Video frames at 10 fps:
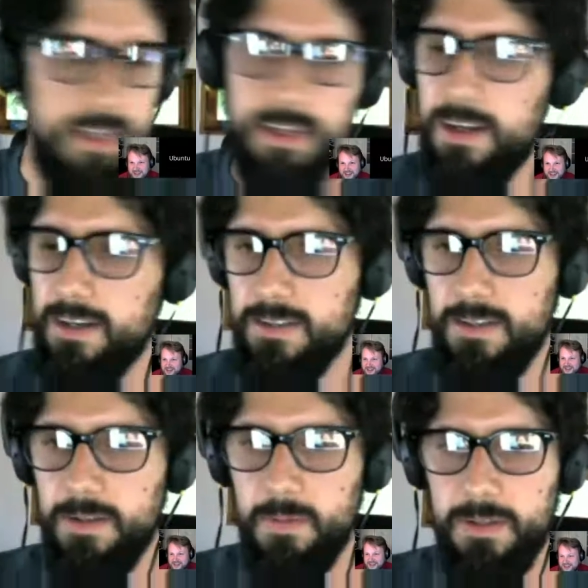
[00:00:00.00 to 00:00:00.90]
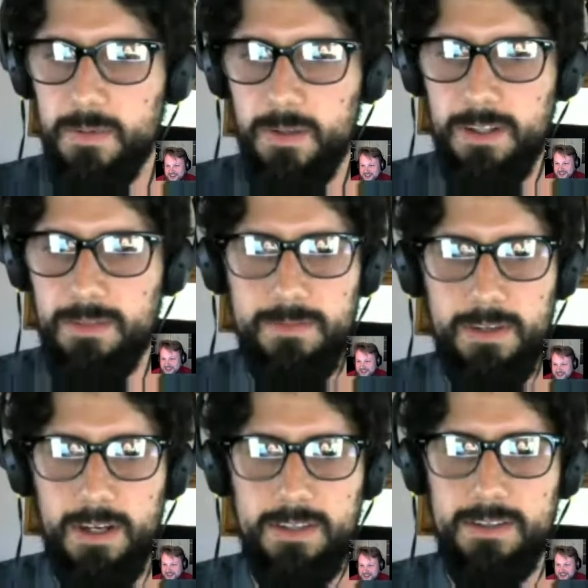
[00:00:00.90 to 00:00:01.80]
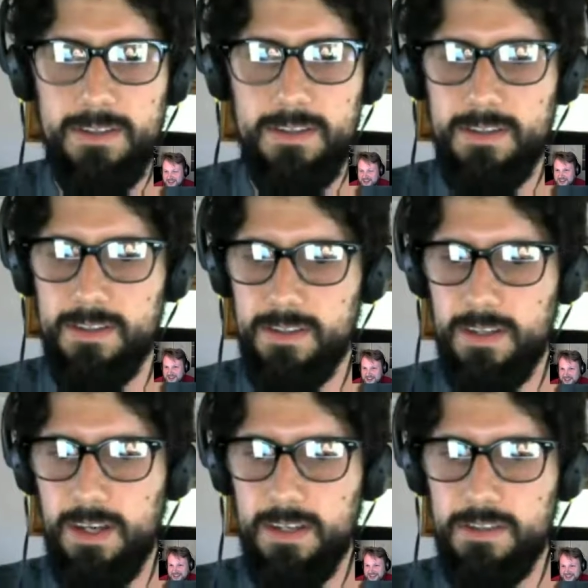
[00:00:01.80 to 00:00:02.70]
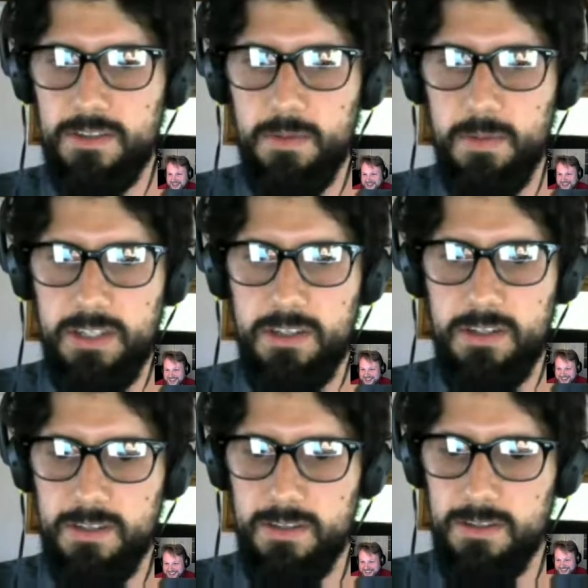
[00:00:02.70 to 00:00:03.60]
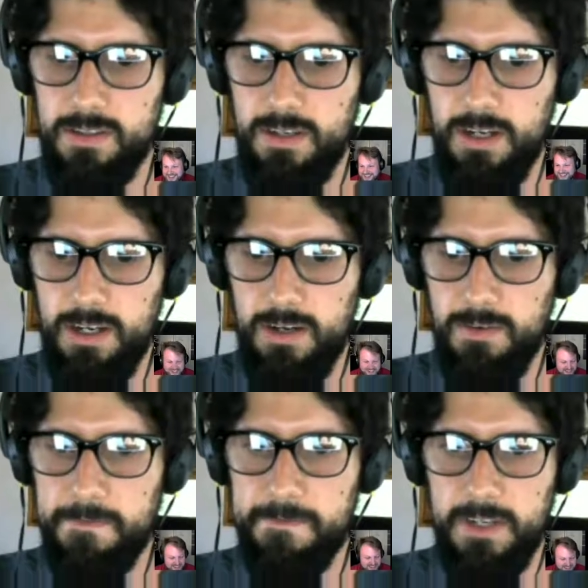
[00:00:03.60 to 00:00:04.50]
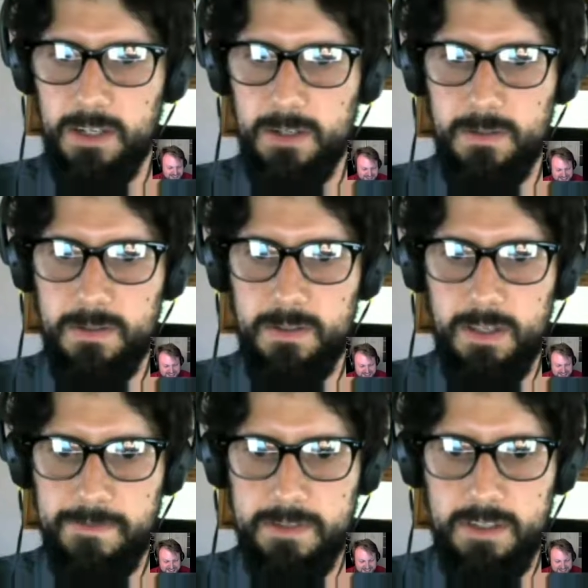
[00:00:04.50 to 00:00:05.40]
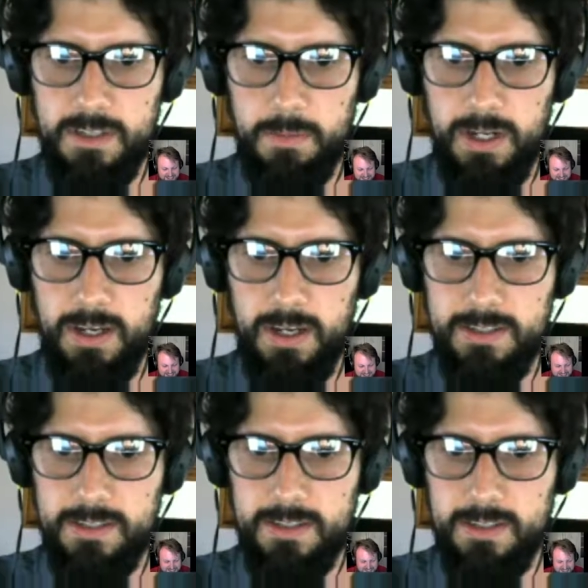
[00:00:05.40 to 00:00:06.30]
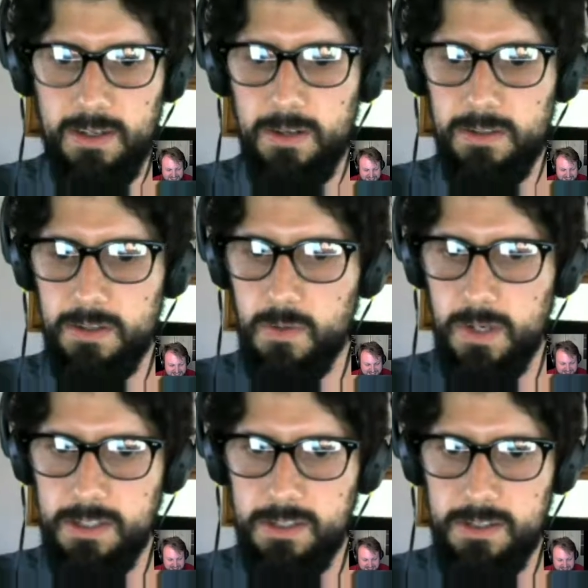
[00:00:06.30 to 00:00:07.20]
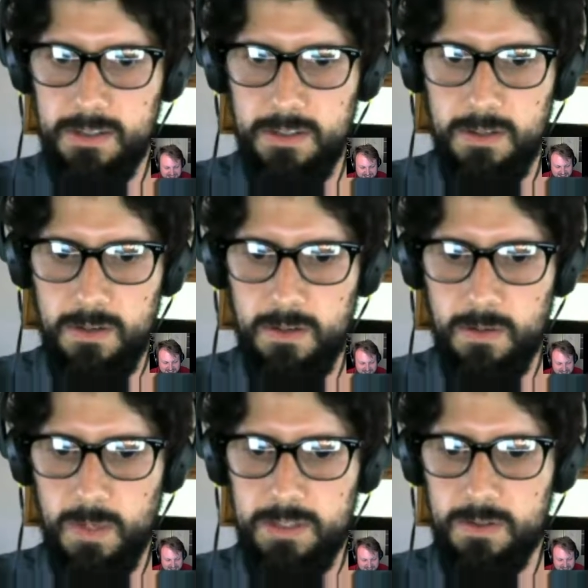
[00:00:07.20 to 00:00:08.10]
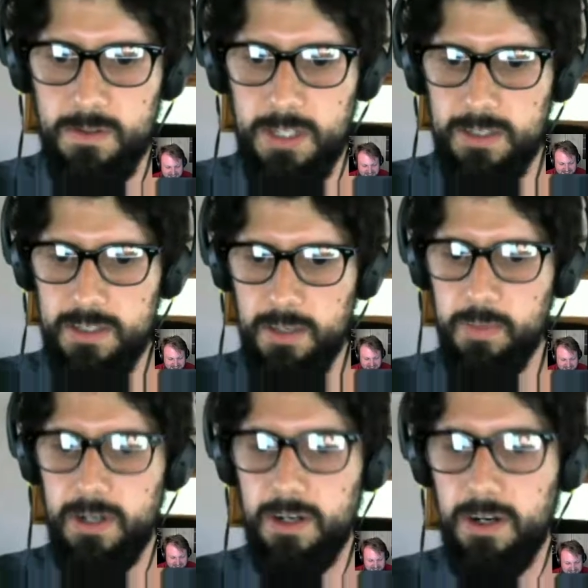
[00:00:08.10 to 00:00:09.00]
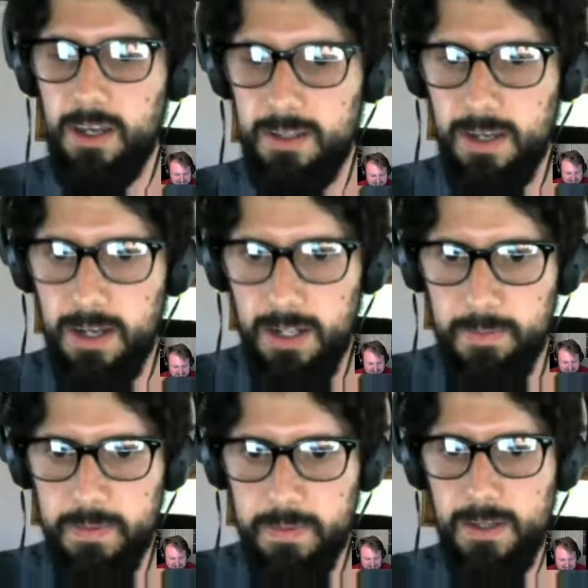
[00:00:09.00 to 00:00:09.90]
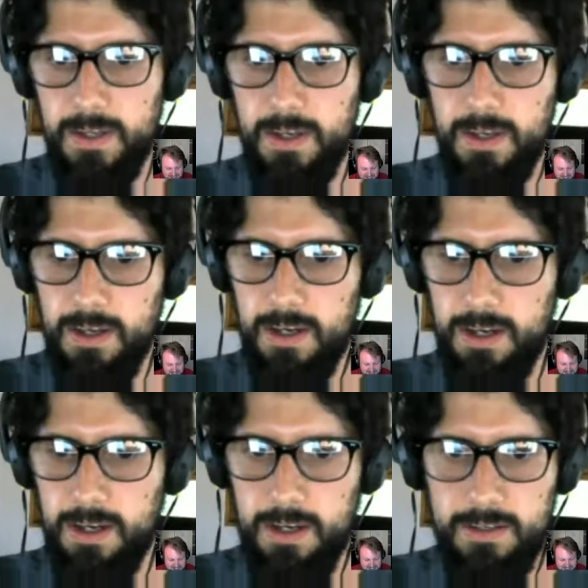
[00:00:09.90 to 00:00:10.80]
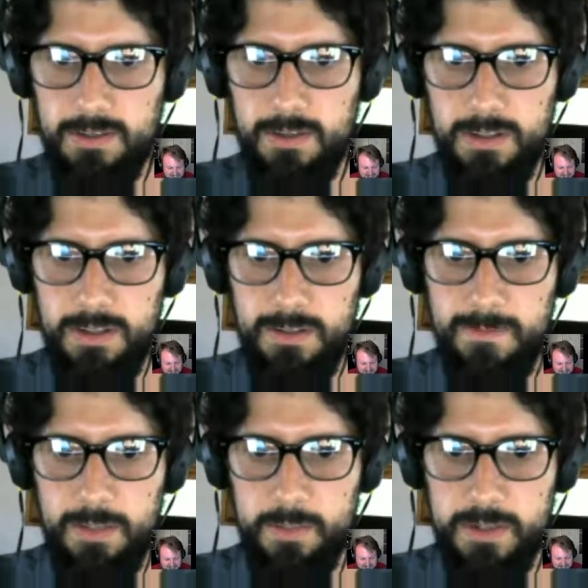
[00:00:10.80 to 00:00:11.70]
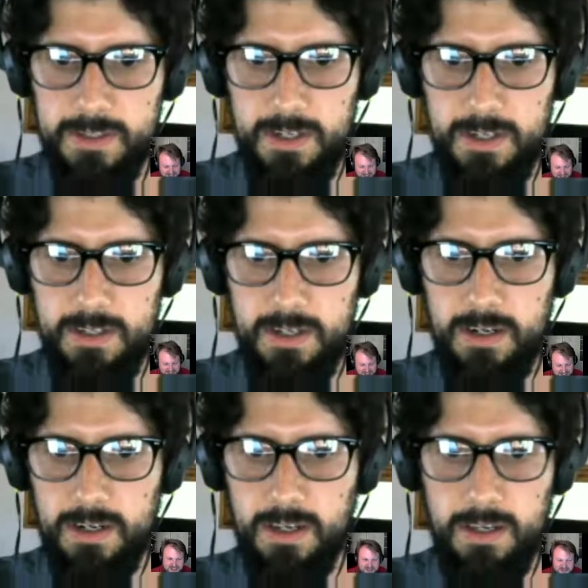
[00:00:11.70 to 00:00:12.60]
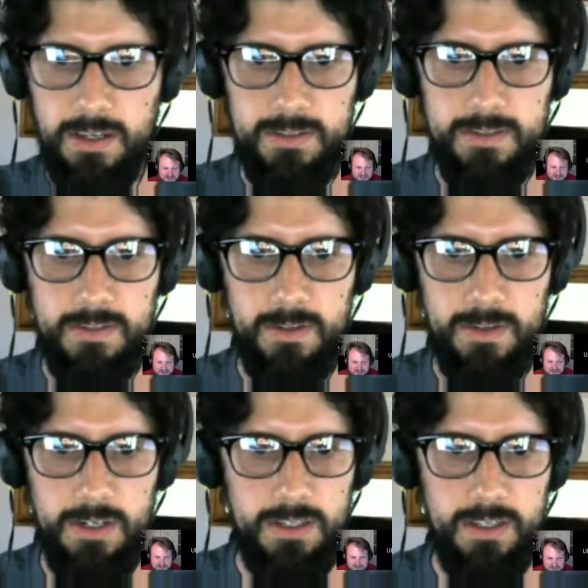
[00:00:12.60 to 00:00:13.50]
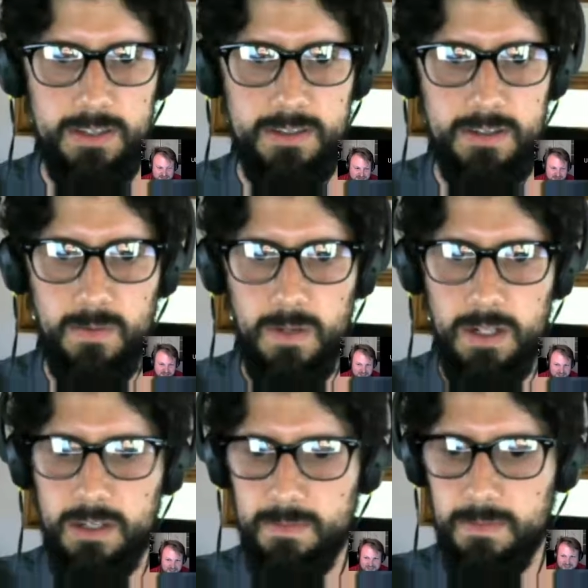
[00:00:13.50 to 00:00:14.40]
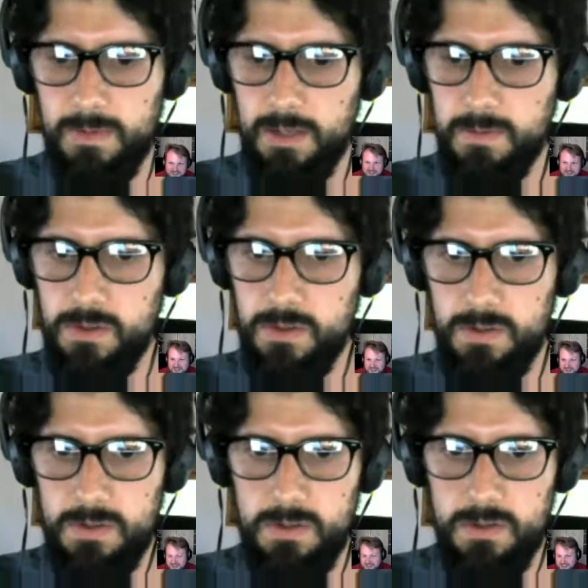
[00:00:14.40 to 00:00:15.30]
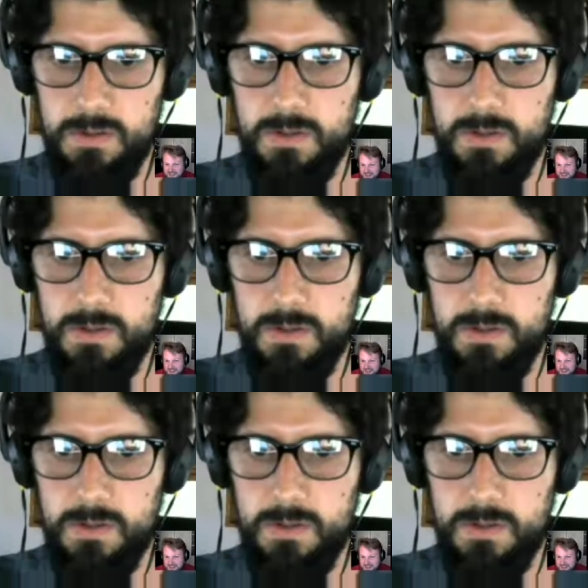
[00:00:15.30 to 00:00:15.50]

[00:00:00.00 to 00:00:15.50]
I don't know, but well, as you mentioned, Freenode, if somebody has other questions or want to dig deeper and help, all the developers are there, and your ideas are welcome, I'm sure, too.